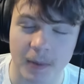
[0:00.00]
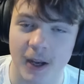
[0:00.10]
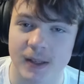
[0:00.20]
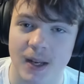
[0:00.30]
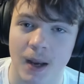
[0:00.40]

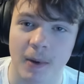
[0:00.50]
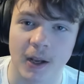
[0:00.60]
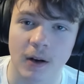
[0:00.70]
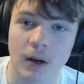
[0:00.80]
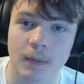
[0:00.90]
past anime,
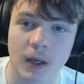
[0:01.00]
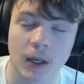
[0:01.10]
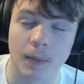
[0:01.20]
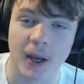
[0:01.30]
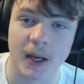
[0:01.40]
current
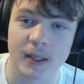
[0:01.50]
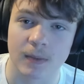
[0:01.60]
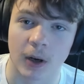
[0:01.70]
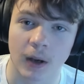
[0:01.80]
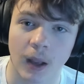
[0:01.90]
manga, past
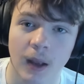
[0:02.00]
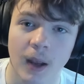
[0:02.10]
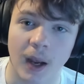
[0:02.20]
manga,